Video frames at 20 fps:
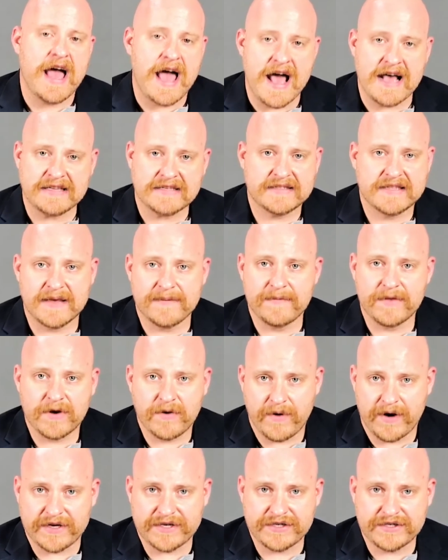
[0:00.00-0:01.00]
Ask them the
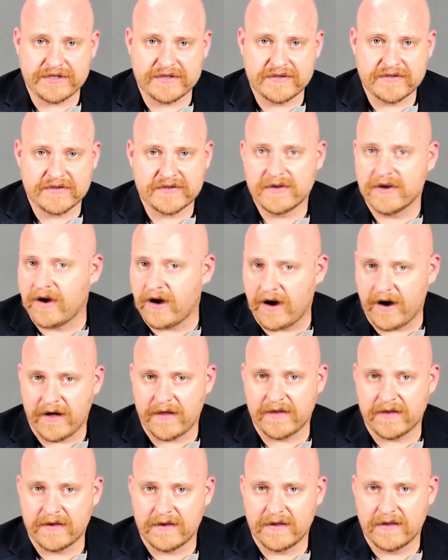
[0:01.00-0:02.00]
questions
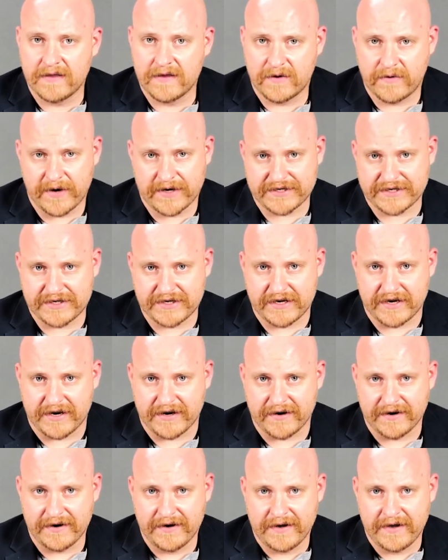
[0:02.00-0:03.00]
on the
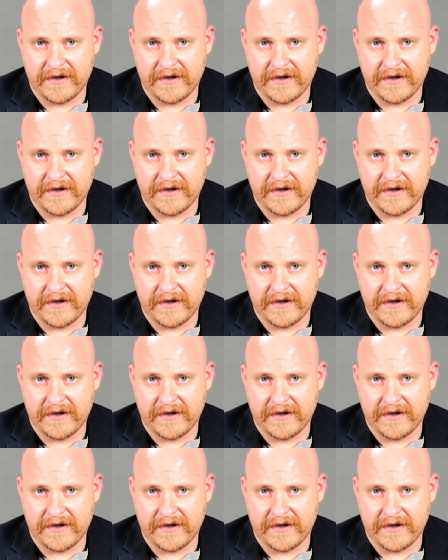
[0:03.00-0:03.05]
questionnaire.